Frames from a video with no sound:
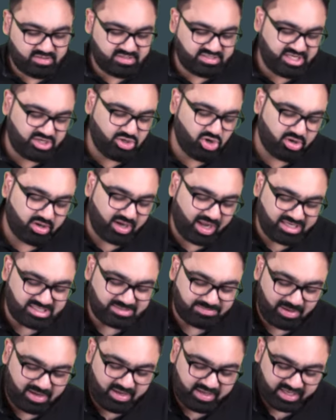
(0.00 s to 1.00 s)

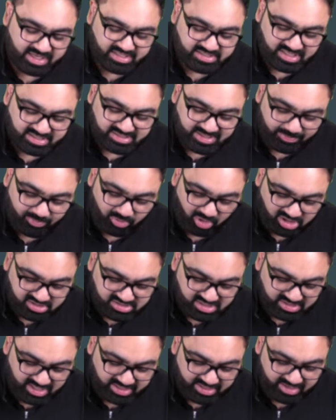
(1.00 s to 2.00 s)
Xenotransplantation is a
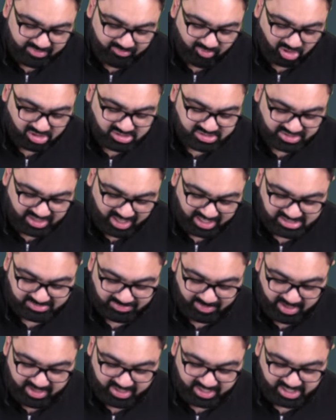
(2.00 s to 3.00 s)
process that involves
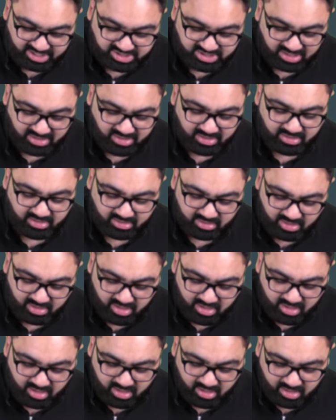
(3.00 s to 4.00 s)
transplantation
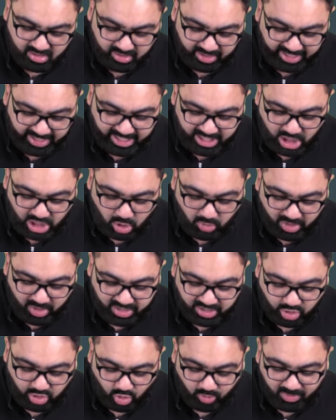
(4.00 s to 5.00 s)
into
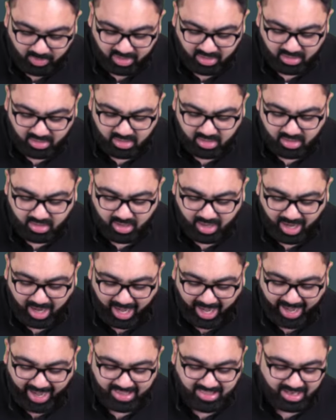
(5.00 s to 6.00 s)
a human
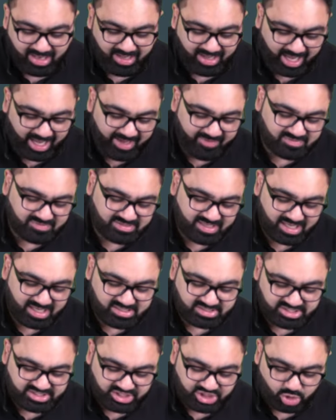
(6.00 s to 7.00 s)
either live
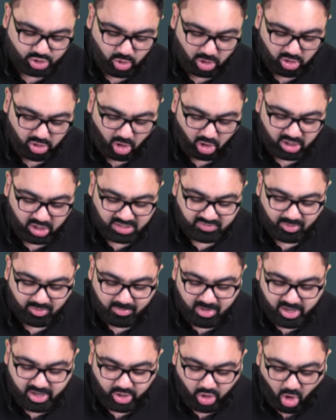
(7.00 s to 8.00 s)
cells, tissue or organs
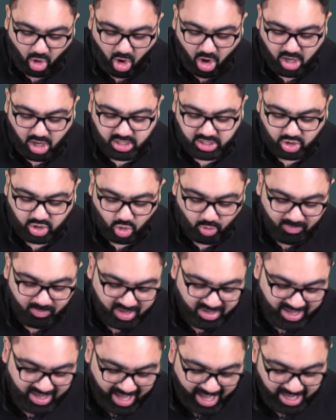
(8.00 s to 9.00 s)
from a
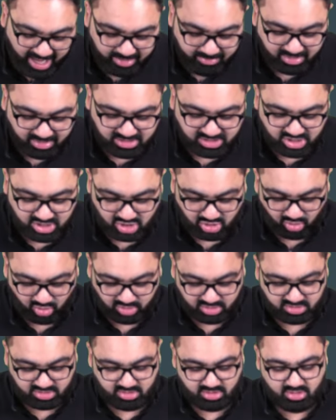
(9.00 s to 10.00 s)
non-human animal
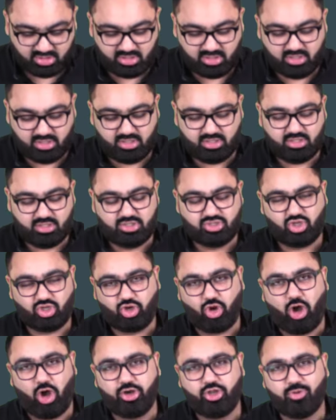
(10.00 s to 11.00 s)
source.
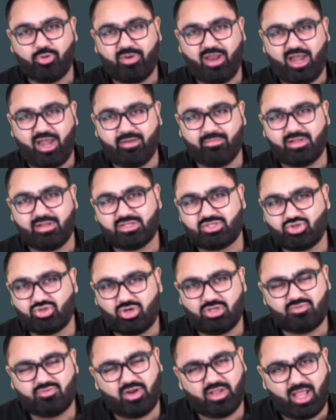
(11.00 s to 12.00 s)
So non-human animal
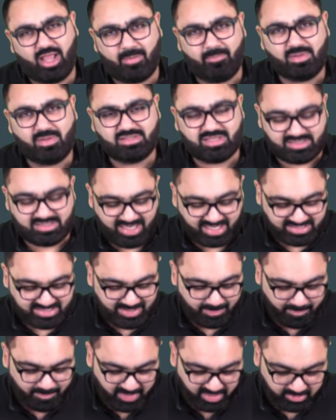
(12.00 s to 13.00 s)
source, for example, such
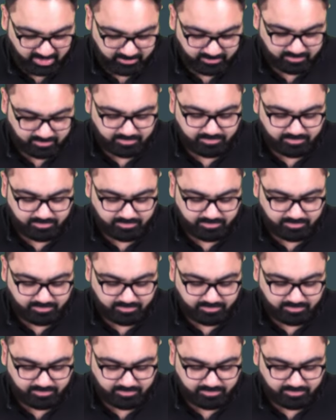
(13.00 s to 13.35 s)
as a pig.